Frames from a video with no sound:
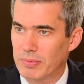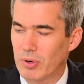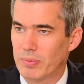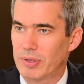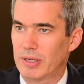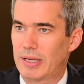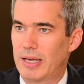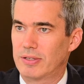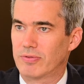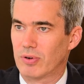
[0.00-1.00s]
appropriate
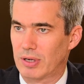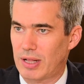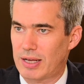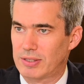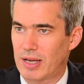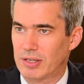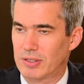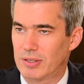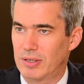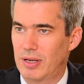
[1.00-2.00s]
case for a class
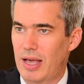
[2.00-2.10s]
action